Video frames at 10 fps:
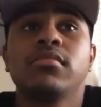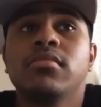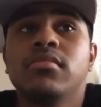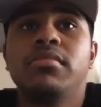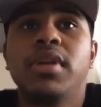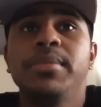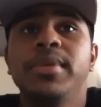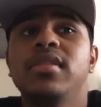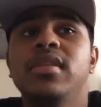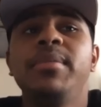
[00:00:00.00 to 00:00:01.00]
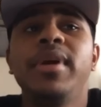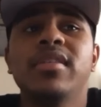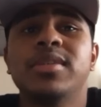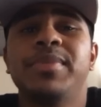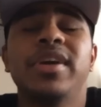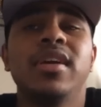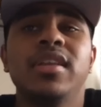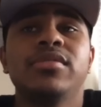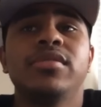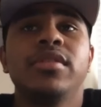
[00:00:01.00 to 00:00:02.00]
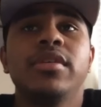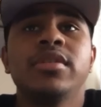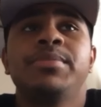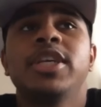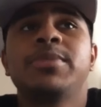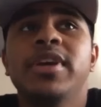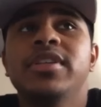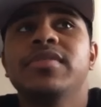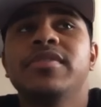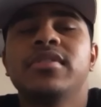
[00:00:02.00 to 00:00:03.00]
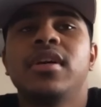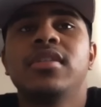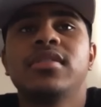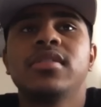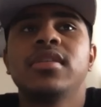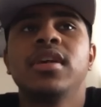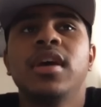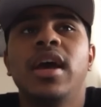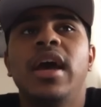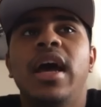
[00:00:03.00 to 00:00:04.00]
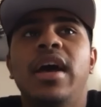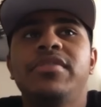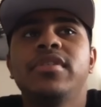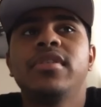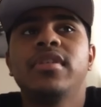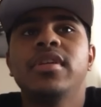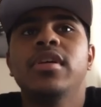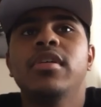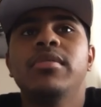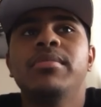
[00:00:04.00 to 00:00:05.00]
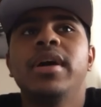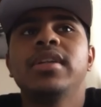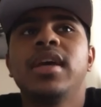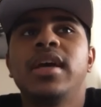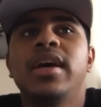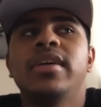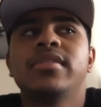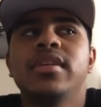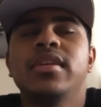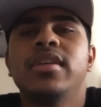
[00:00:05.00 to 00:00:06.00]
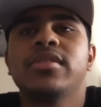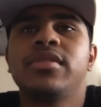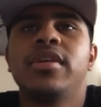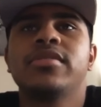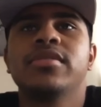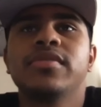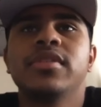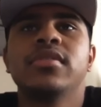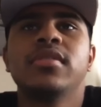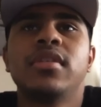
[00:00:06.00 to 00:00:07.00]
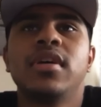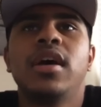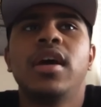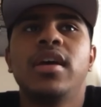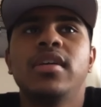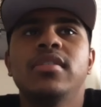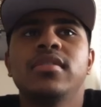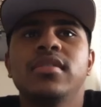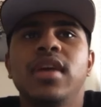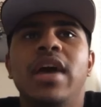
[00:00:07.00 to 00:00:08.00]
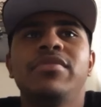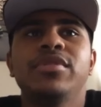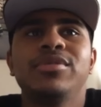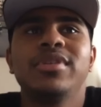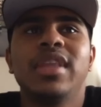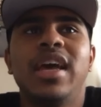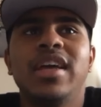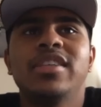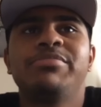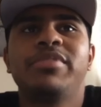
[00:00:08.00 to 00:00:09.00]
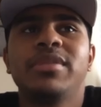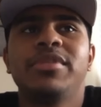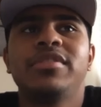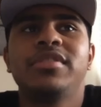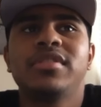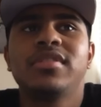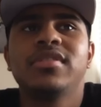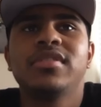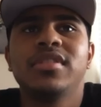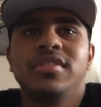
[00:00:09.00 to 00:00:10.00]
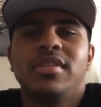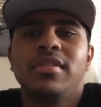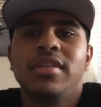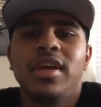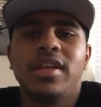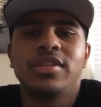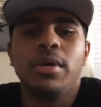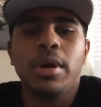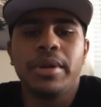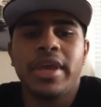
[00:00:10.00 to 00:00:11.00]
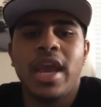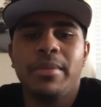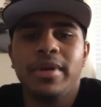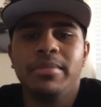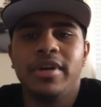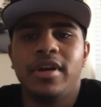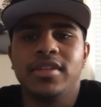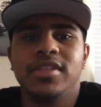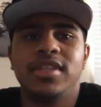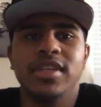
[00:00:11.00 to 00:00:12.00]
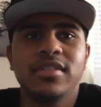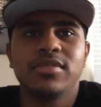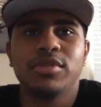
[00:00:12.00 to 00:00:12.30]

But I mean, think about all the space. Like there is a big space difference. Honestly, after my dad has a crossover, and after using that, it's literally like a Toyota Camry but on stilts with